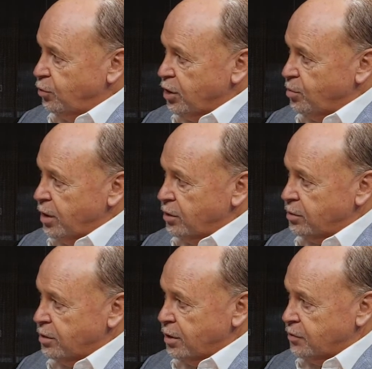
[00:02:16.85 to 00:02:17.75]
was going to make you
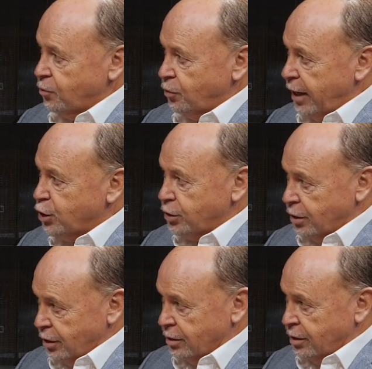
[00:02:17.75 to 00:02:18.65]
successful next
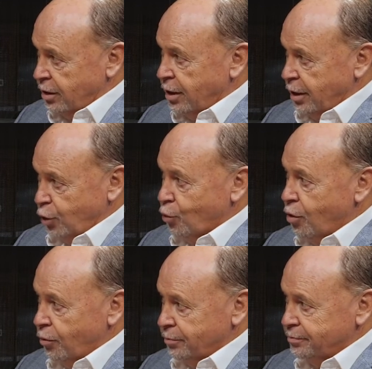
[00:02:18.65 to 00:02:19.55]
year, you're wrong.